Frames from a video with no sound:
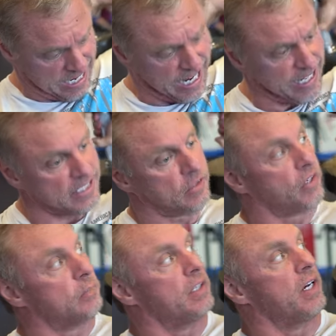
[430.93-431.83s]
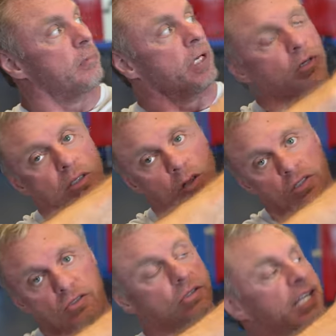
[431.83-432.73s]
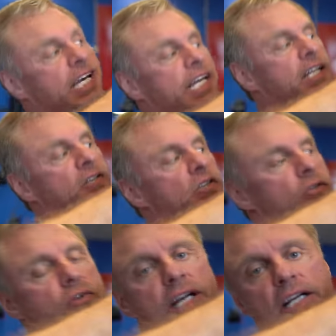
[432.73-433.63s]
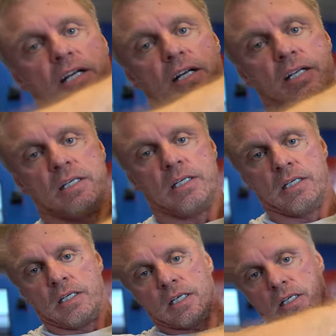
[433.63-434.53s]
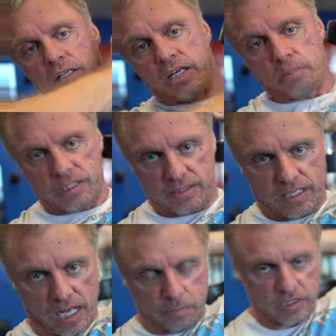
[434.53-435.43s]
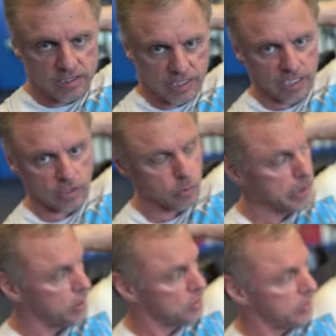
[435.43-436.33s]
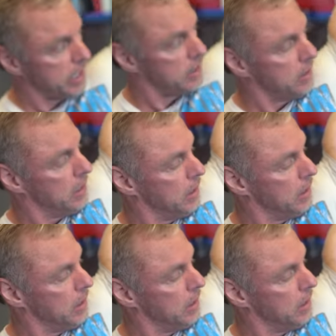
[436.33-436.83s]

I like to grip the dumbbell closer to the end too, right here. Clear up at the top just to get a little better stretch.